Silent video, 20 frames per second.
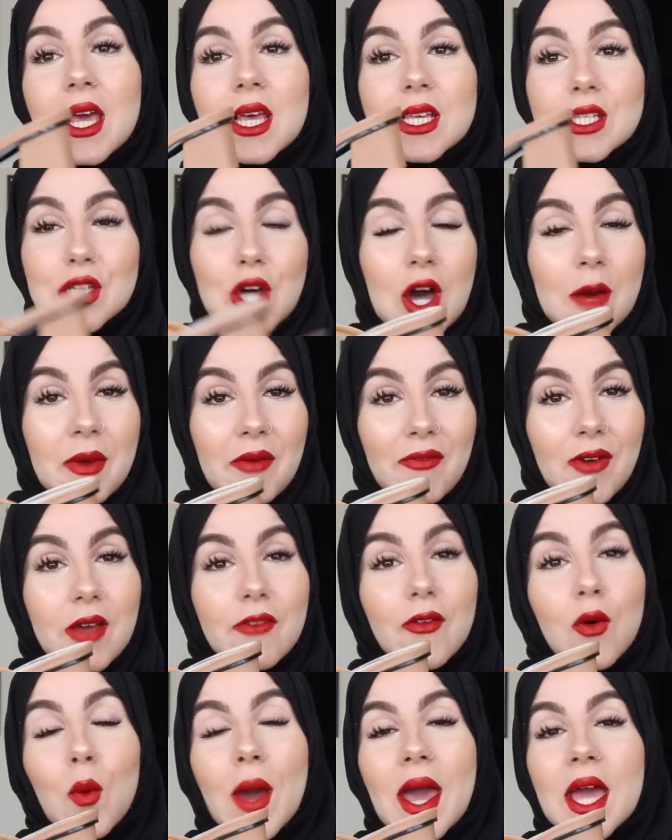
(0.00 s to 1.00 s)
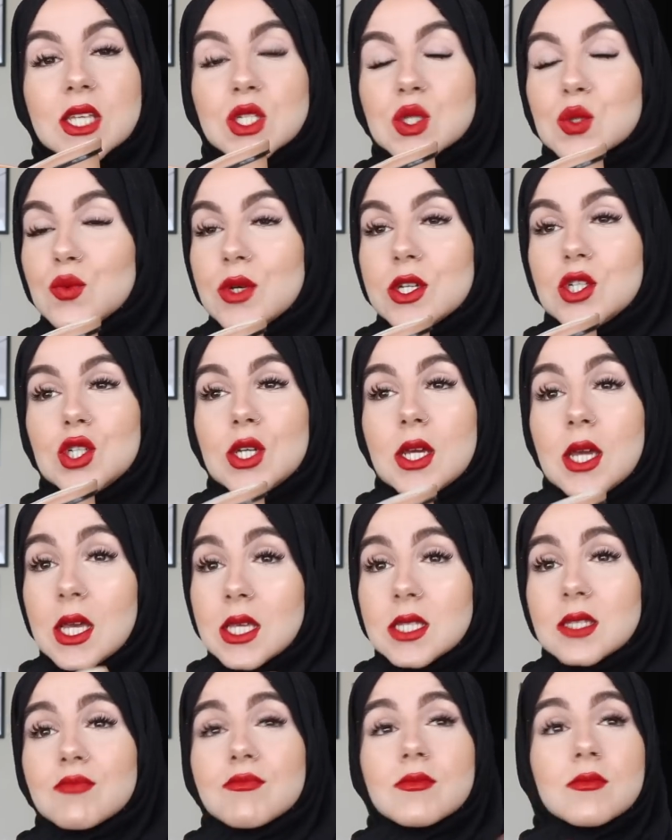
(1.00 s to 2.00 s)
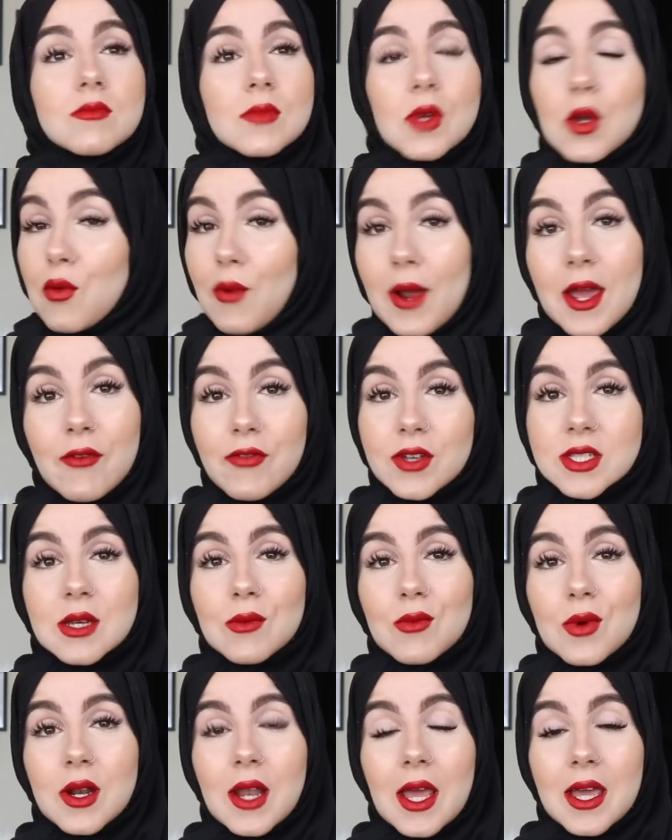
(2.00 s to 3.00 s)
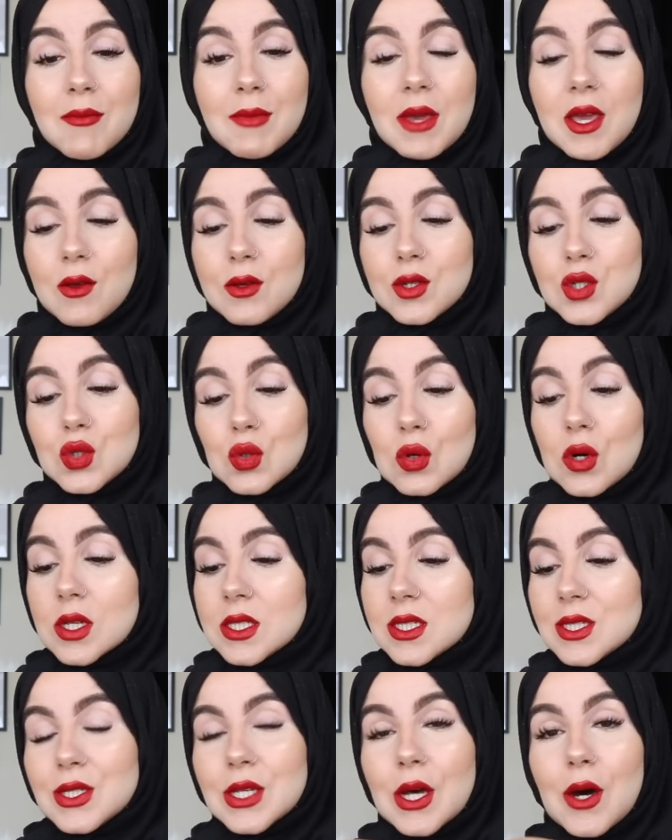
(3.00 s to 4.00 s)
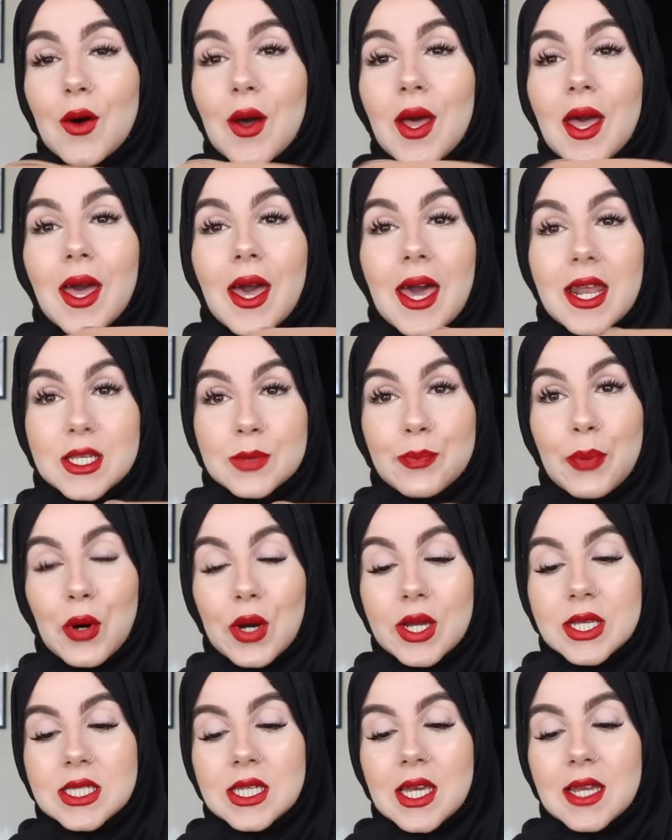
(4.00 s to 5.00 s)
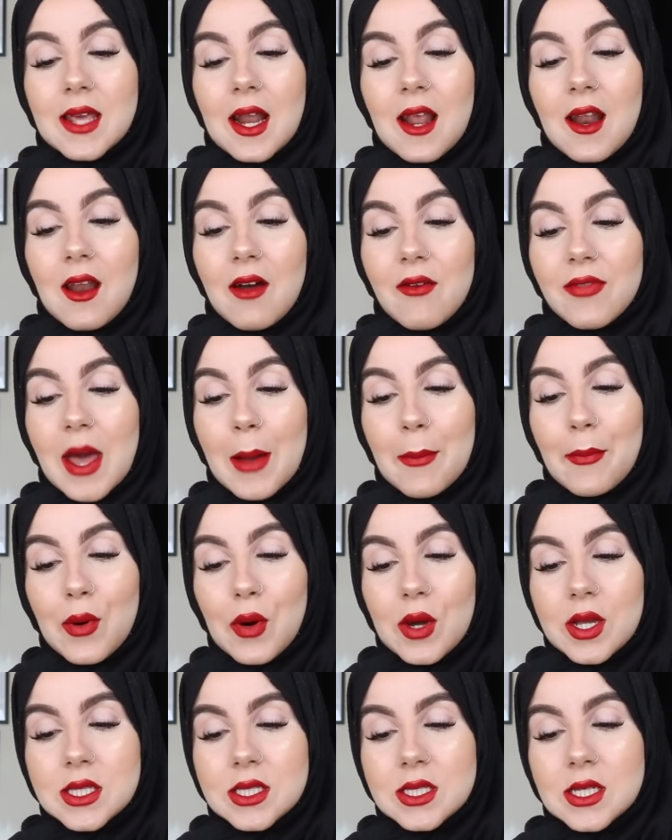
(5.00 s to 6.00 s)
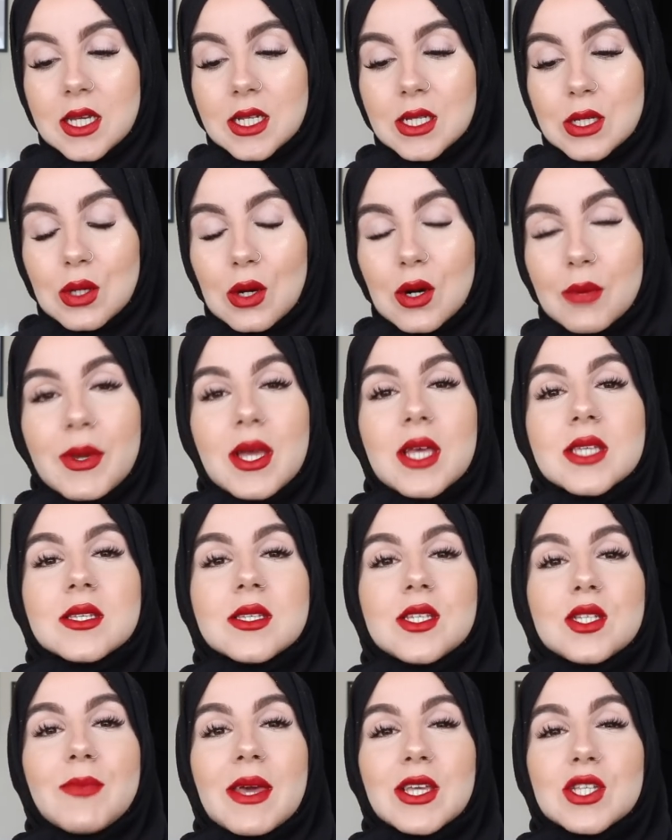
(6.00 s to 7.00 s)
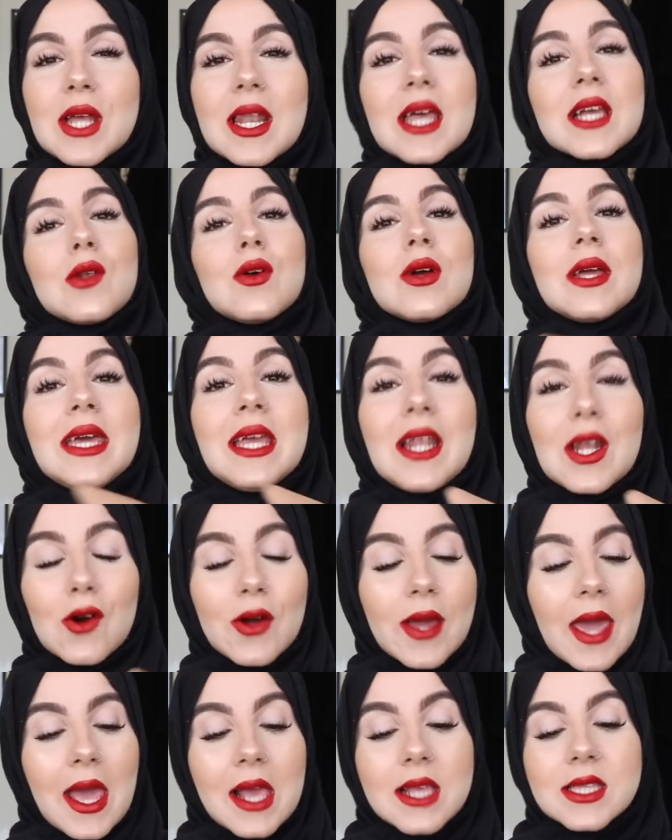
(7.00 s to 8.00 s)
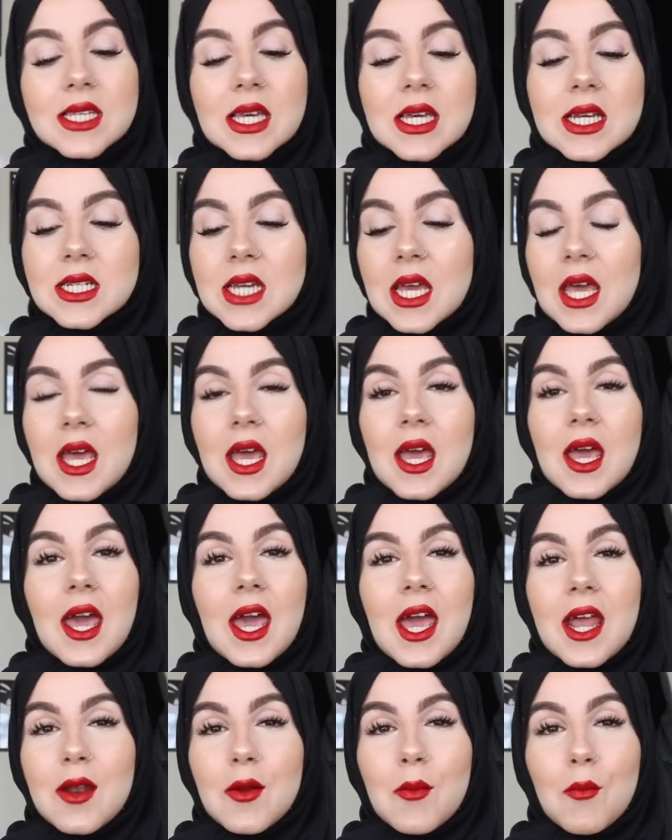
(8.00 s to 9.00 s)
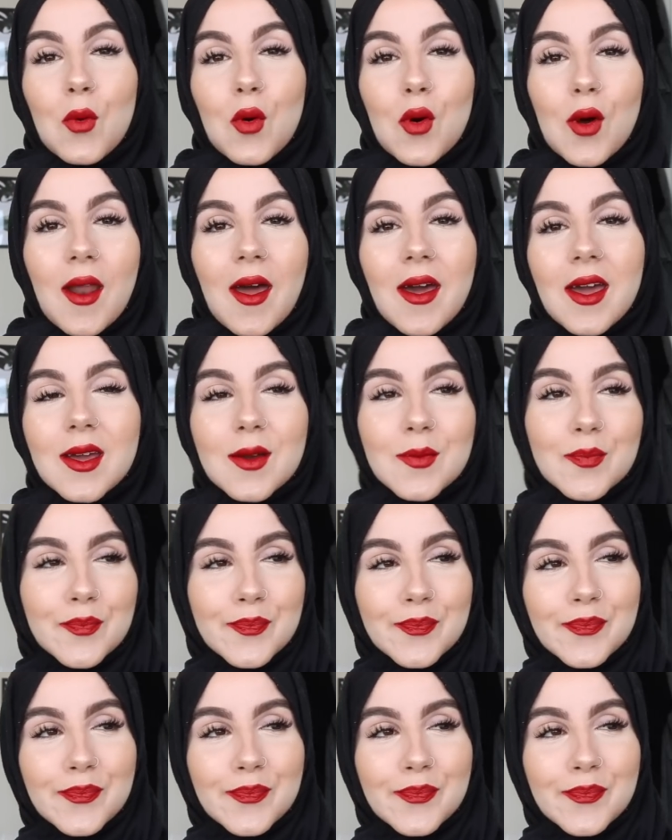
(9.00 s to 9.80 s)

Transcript: It's got a bit of a wedge, which is great for someone like me who's short, so, and it's pointed and I love that pointed look because it just makes your leg look elongated and more like